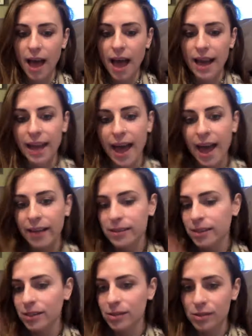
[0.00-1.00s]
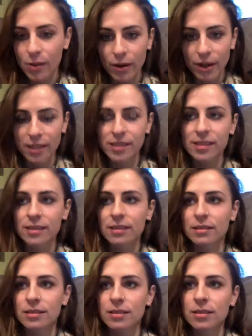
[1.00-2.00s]
I ask Source
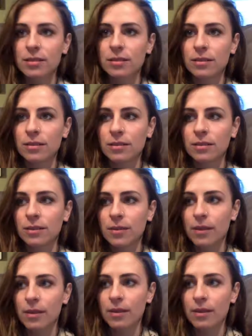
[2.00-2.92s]
to